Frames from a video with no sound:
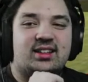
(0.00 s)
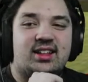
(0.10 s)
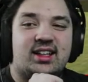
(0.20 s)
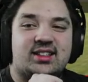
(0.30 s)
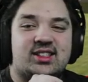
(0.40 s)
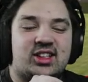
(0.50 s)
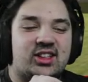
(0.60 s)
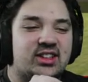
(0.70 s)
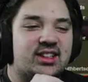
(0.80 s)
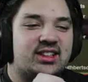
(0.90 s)
That's
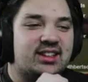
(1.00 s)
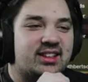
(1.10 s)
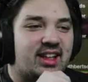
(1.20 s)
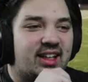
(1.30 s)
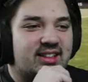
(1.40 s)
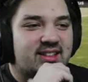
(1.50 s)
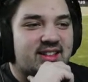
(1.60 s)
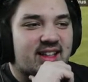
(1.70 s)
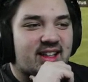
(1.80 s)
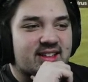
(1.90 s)
solid. That is
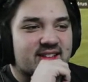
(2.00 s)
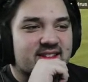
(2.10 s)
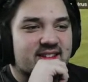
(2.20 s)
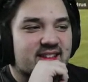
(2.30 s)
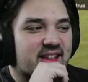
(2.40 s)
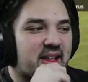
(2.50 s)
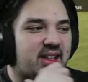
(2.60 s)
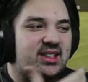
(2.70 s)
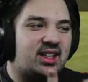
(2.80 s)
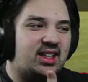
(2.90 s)
that is
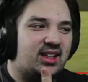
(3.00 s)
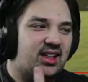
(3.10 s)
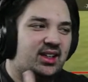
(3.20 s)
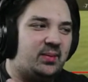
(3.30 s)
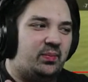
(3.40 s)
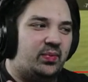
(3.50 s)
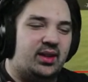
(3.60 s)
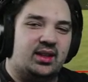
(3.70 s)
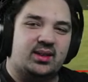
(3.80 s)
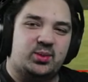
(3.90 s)
it's like
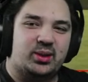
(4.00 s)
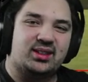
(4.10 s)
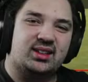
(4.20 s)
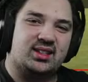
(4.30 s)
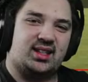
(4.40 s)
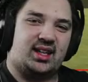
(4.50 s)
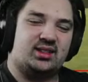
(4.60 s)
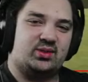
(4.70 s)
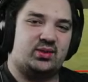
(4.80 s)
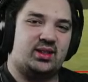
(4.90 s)
it's weirdly
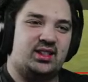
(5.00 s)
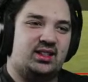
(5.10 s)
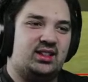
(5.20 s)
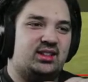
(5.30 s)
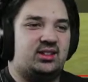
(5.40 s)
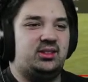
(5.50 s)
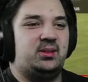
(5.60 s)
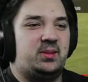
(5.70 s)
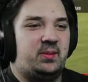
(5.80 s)
satisfying, you know?